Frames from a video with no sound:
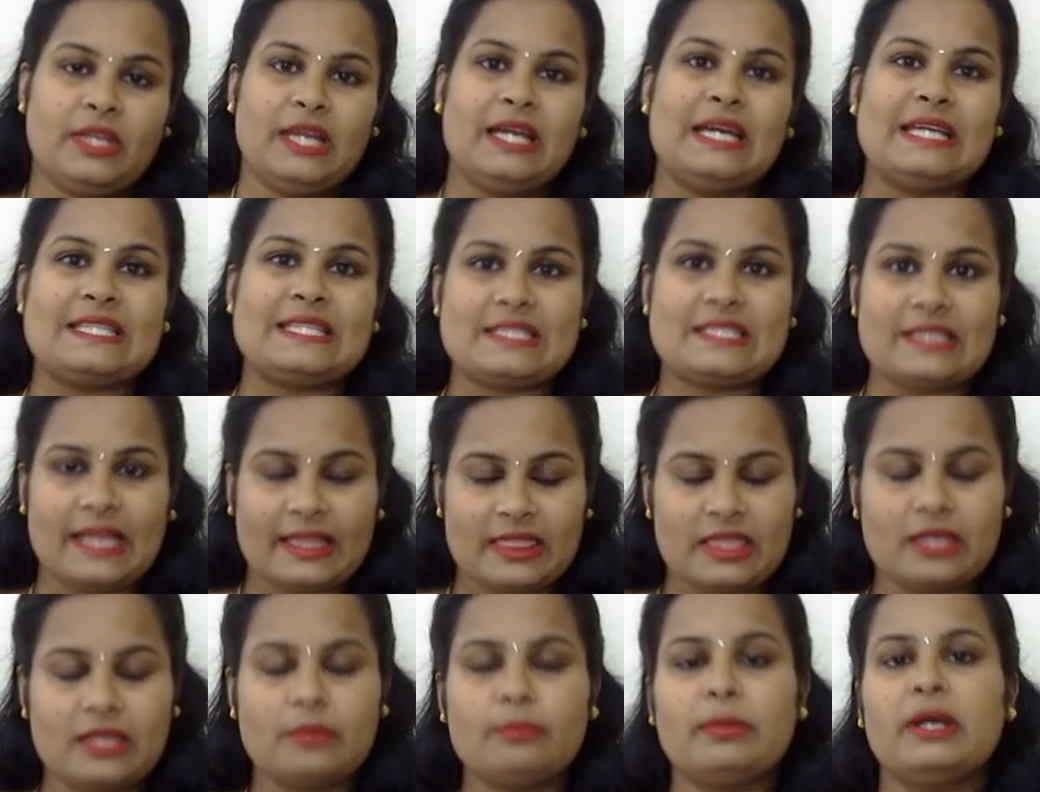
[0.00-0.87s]
It's
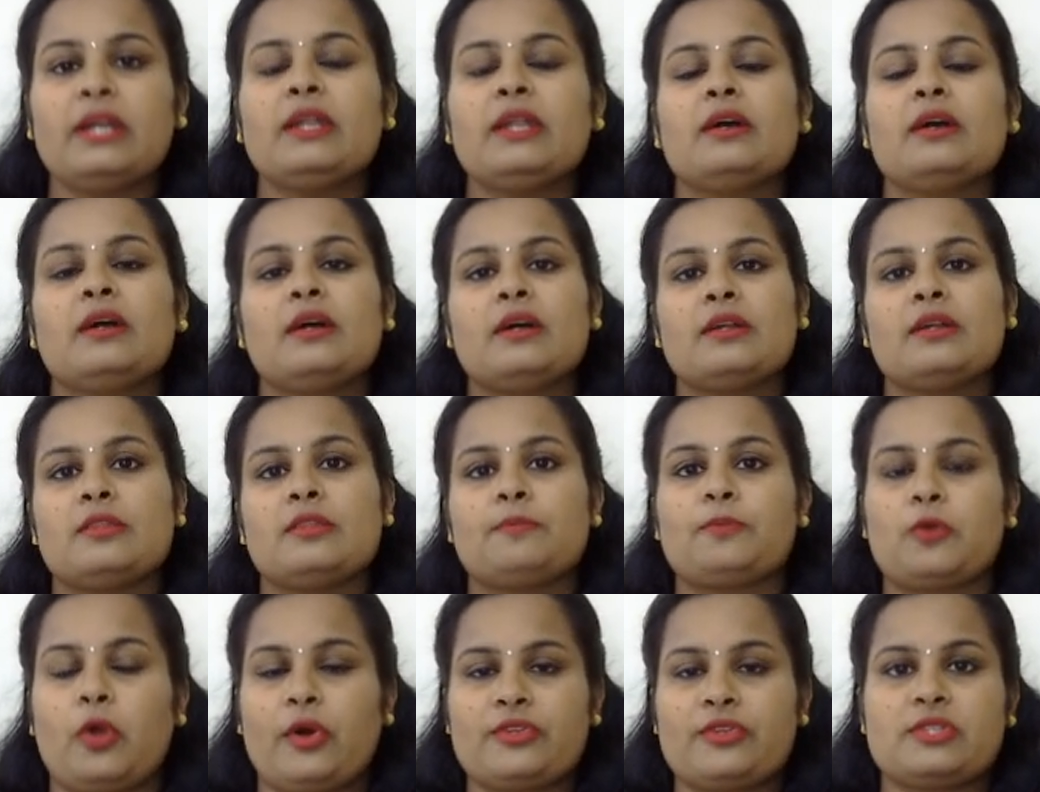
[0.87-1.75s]
nothing but the
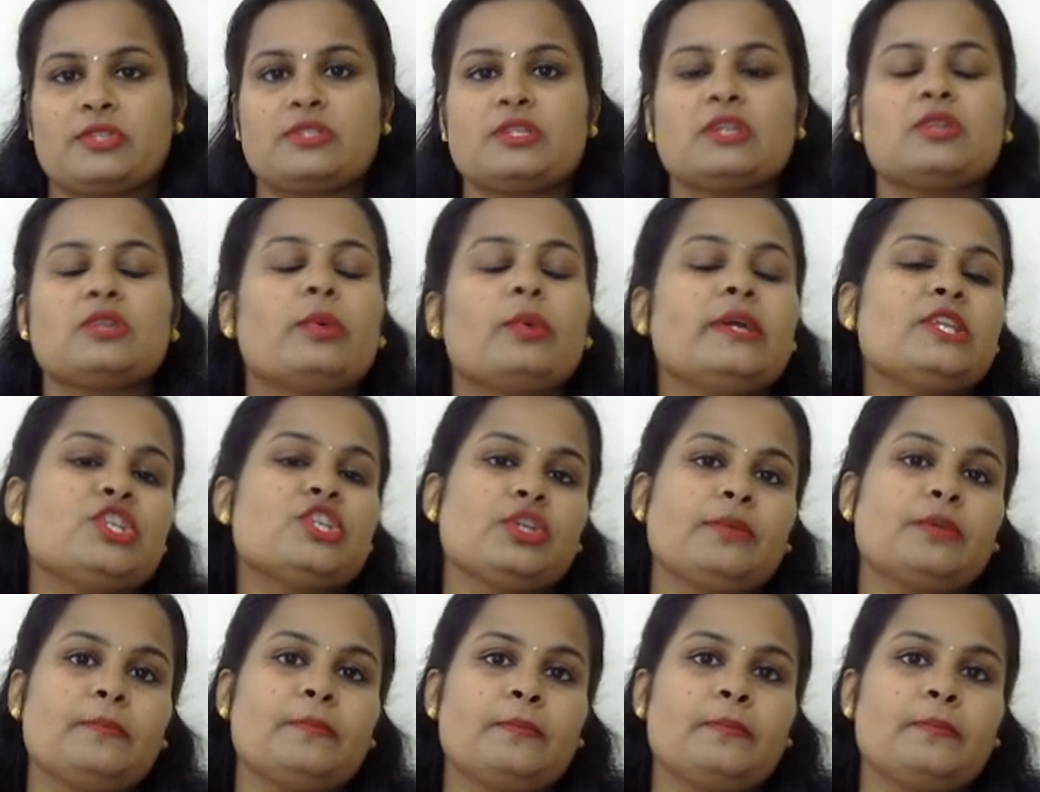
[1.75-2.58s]
process in which